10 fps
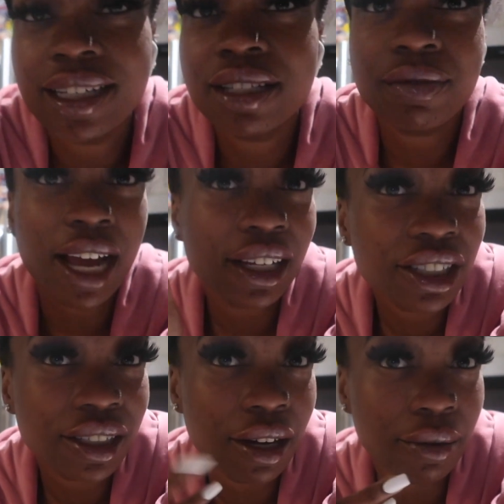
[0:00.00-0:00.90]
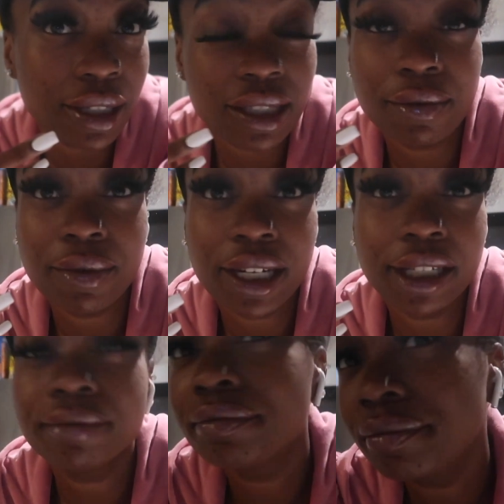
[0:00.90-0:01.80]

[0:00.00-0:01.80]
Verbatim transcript: because we're actually going somewhere